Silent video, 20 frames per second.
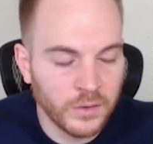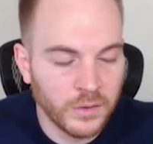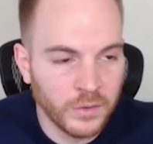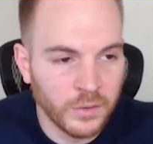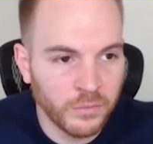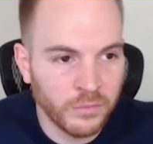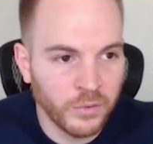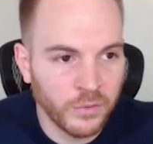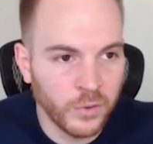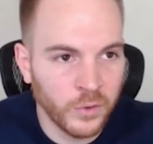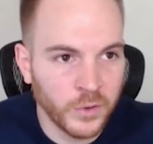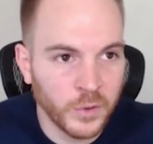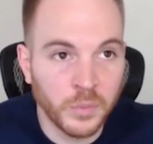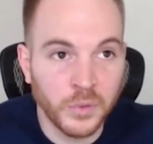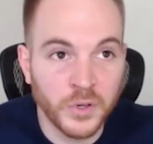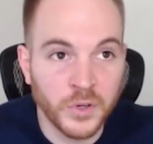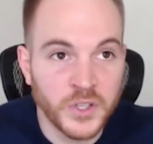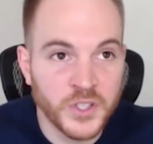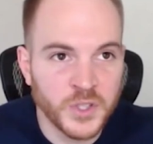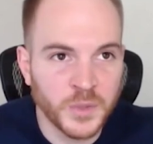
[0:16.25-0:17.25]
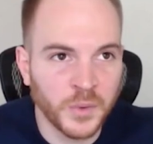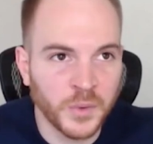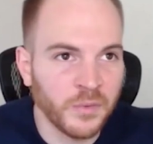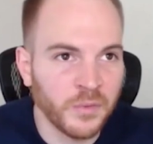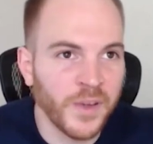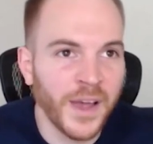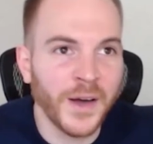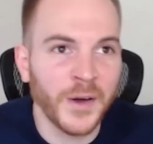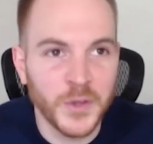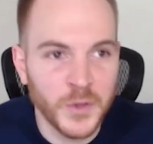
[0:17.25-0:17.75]
the full depreciable
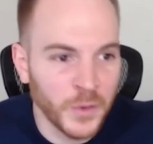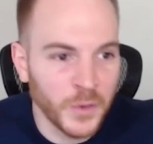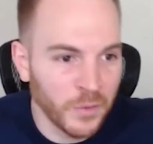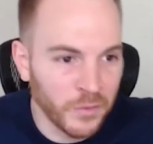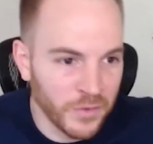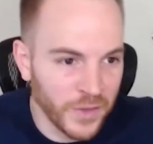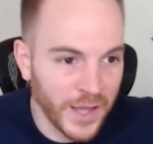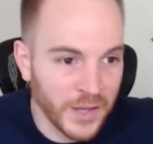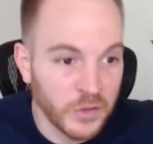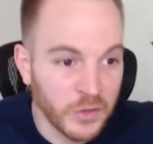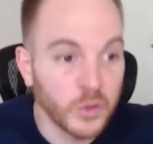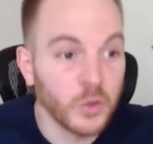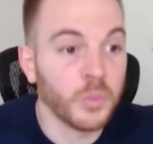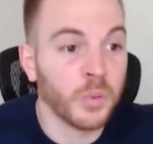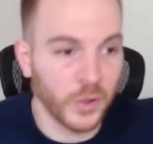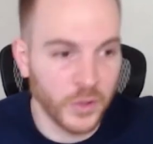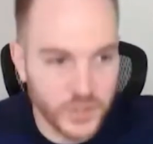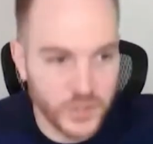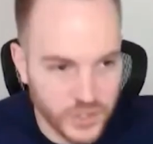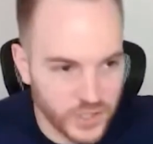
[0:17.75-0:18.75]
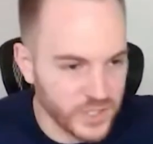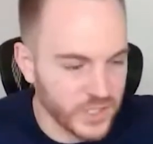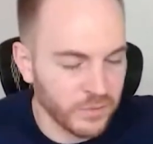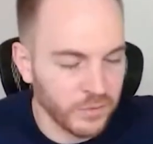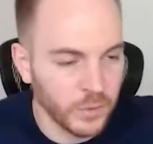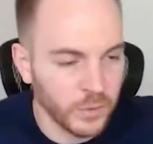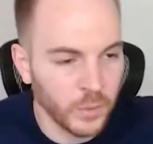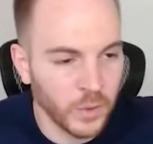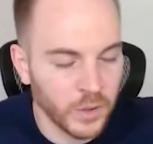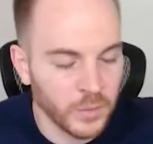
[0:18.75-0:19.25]
value of that new purchase,
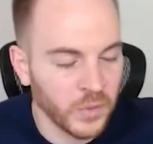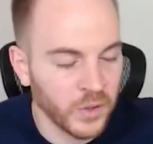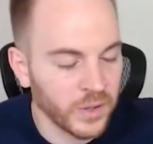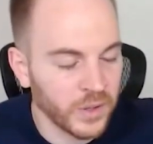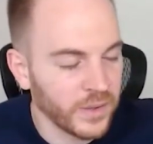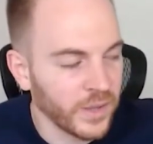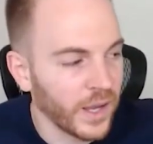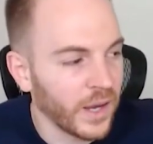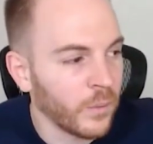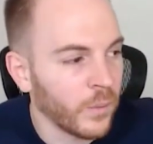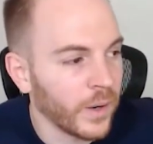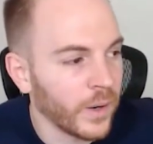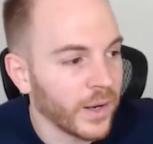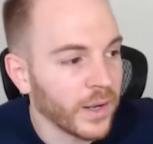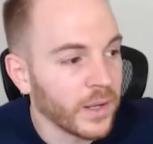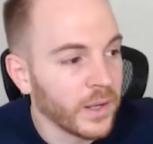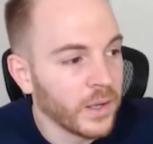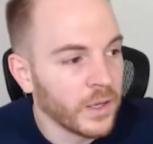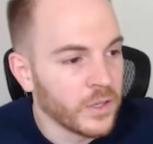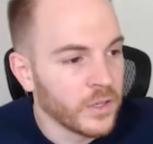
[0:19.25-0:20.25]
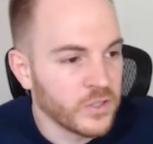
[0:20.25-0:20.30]
if you want to put it that way.